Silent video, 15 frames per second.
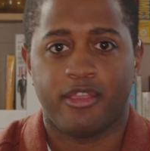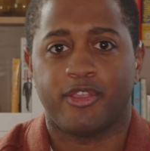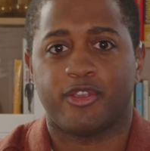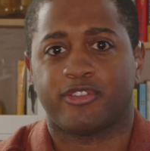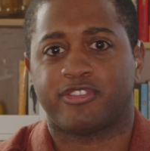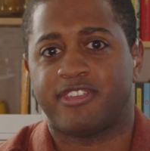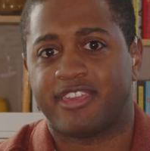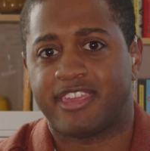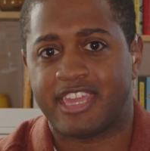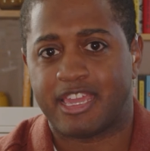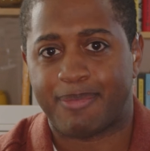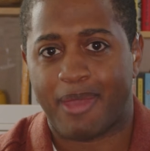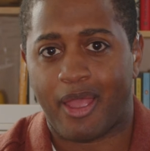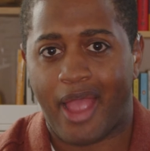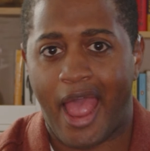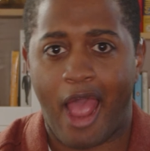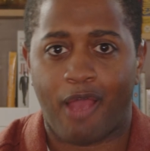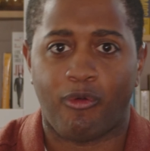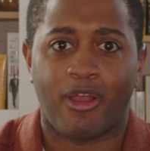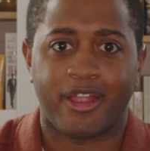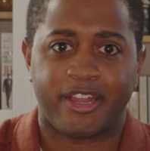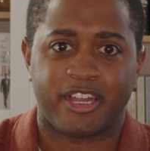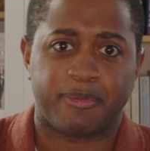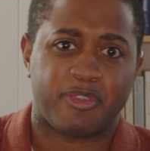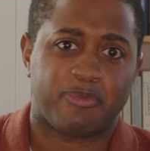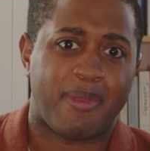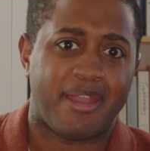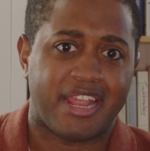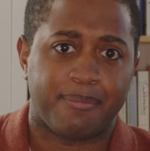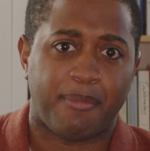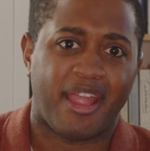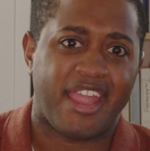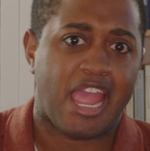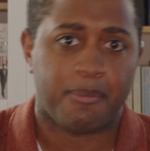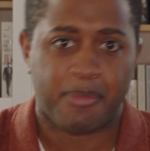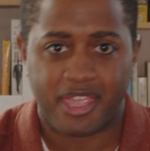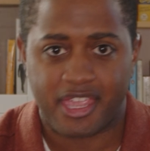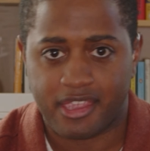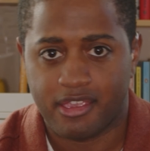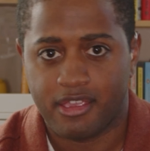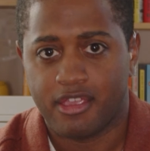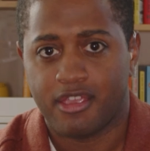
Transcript: You're thinking about how long you're going to be spending in Miami.